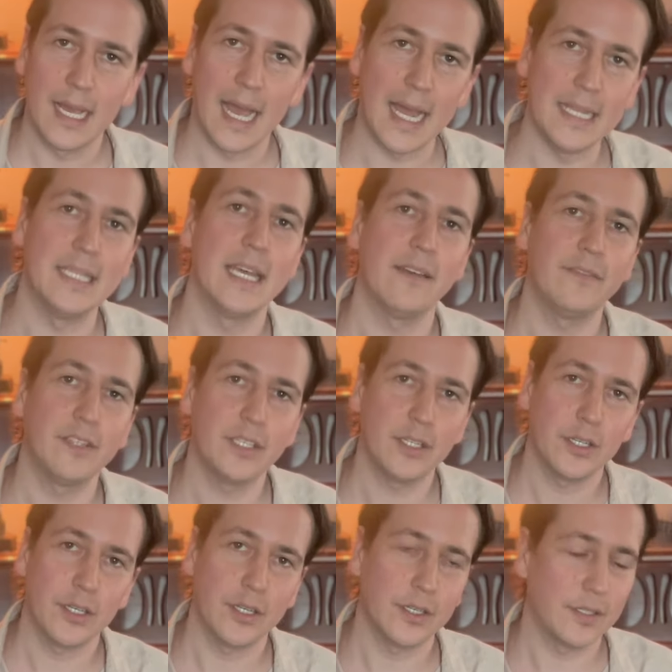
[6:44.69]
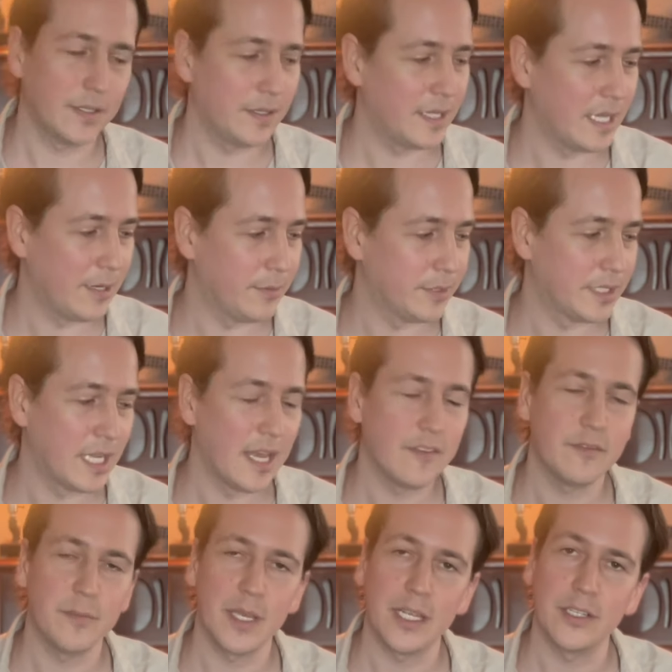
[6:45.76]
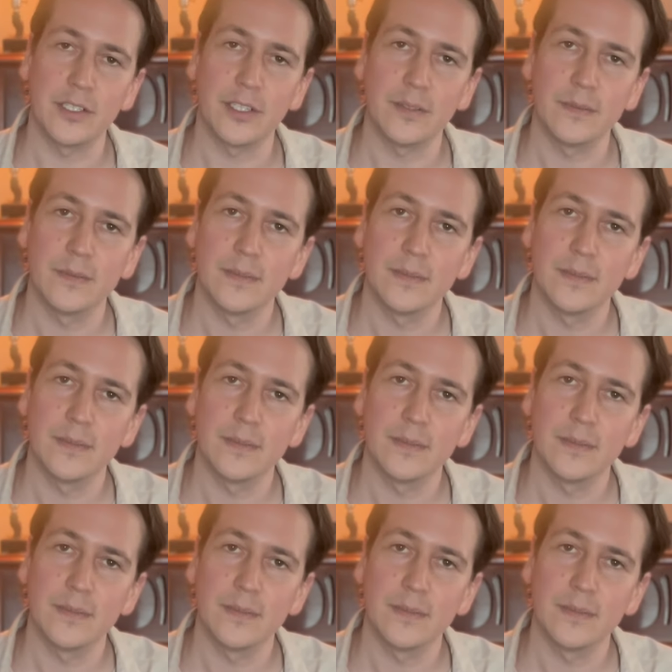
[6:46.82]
I definitely heard that it was an F major,